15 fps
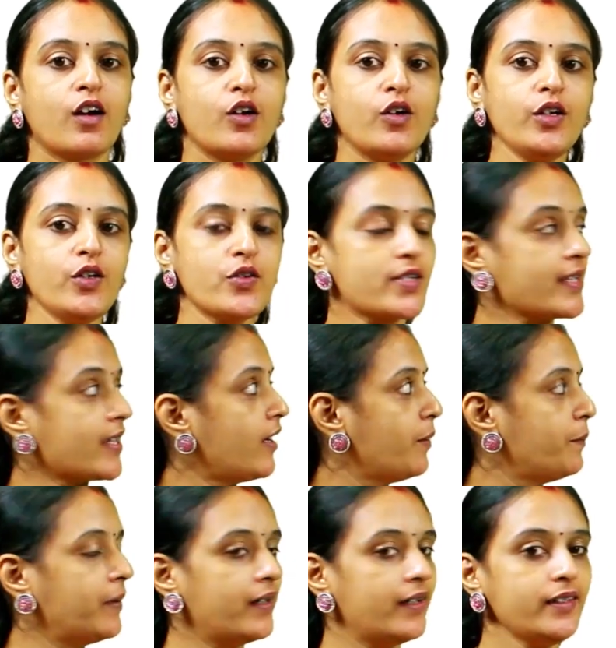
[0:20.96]
Could you see
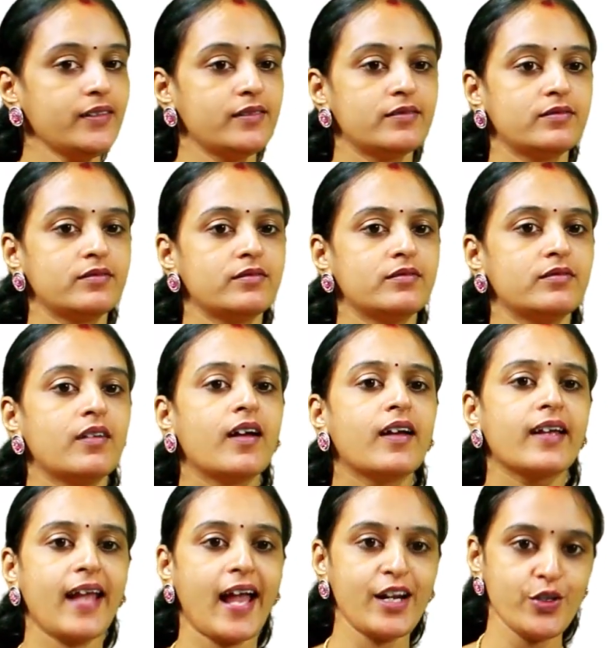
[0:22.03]
a bird?
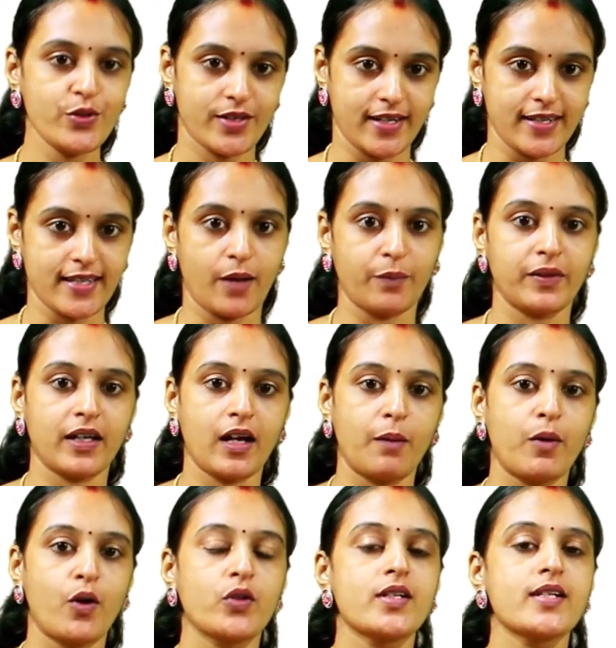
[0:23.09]
Can you tell something
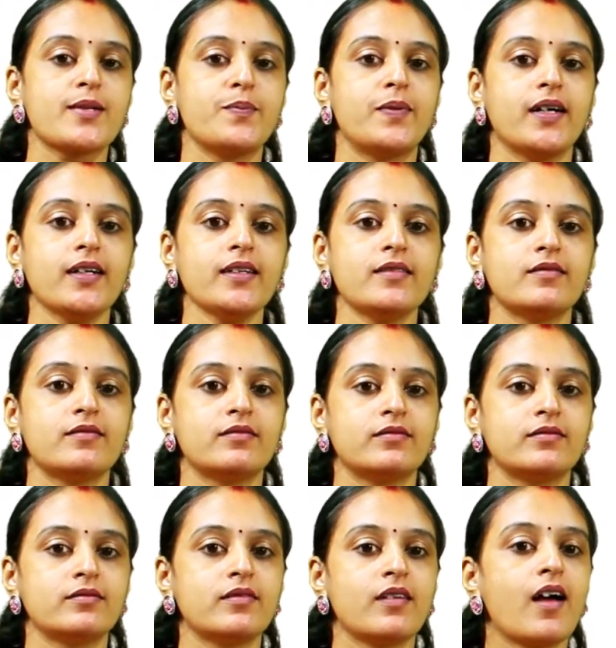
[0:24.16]
about this bird?
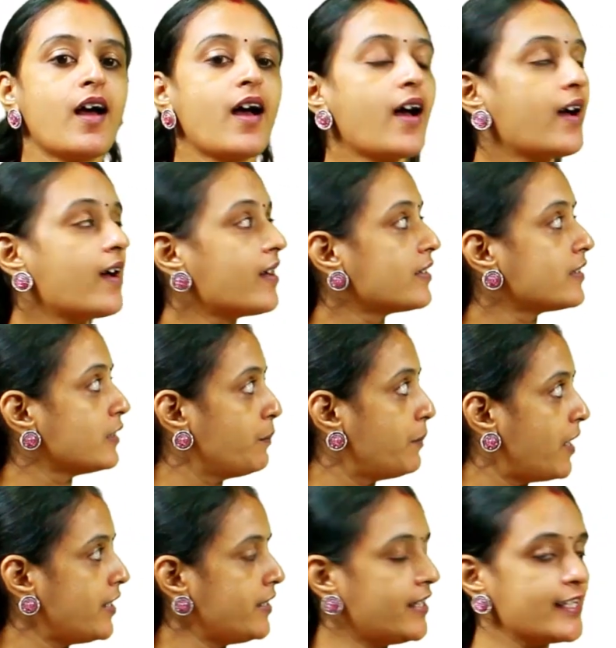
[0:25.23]
The
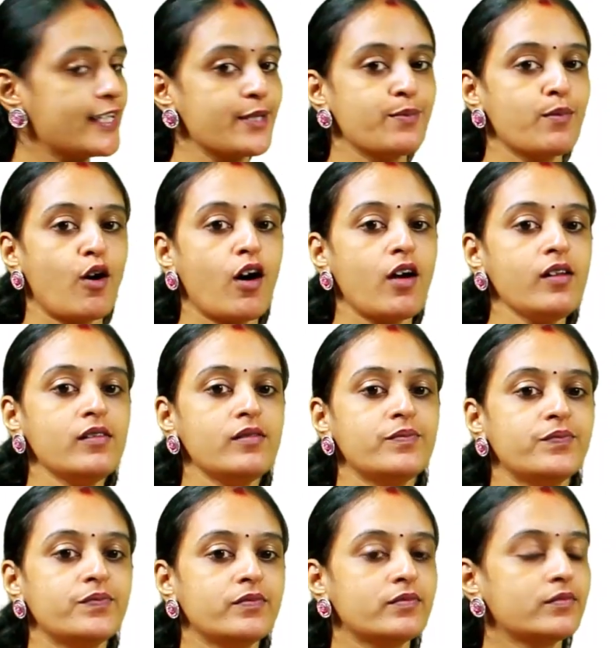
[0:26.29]
bird is small.
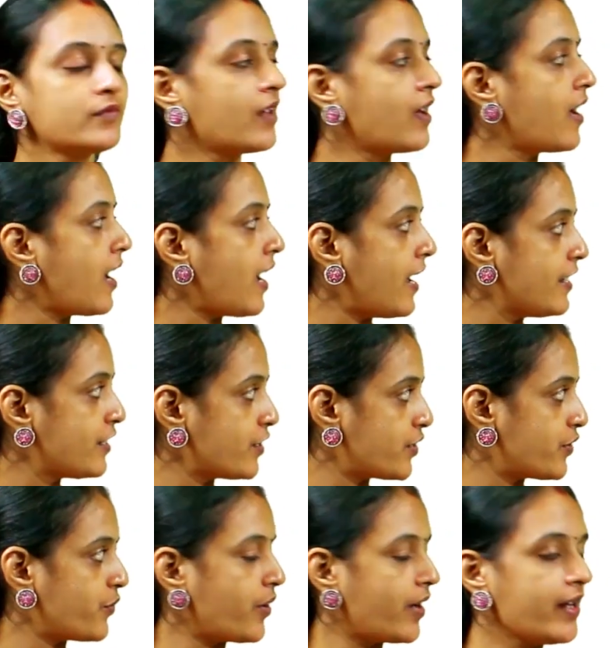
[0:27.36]
It
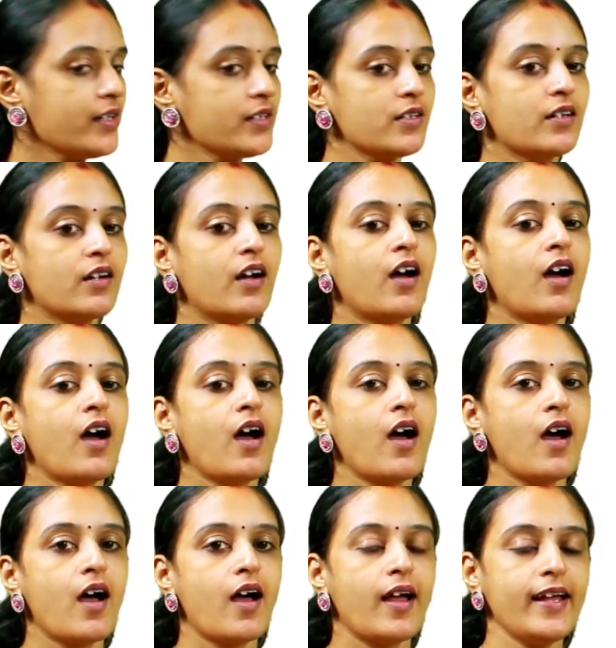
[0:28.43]
is red.
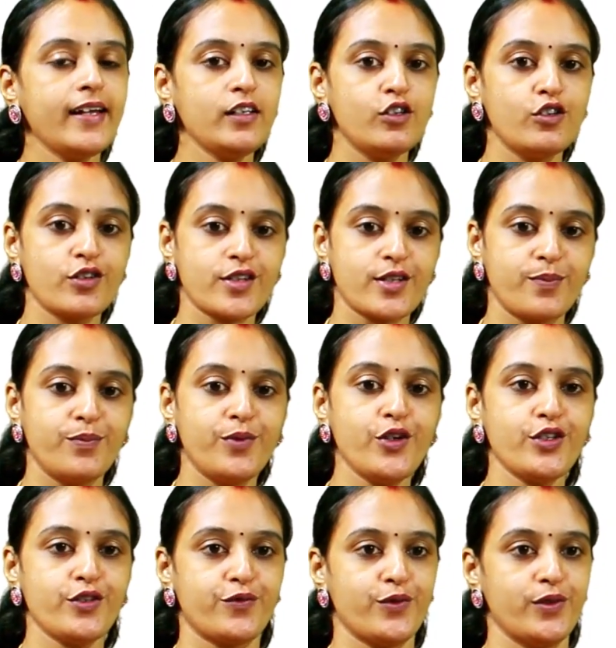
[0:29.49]
It looks
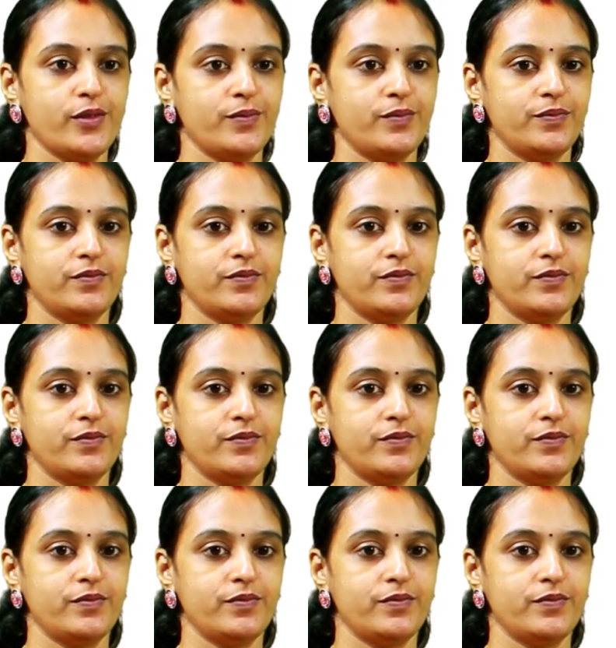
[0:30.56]
beautiful.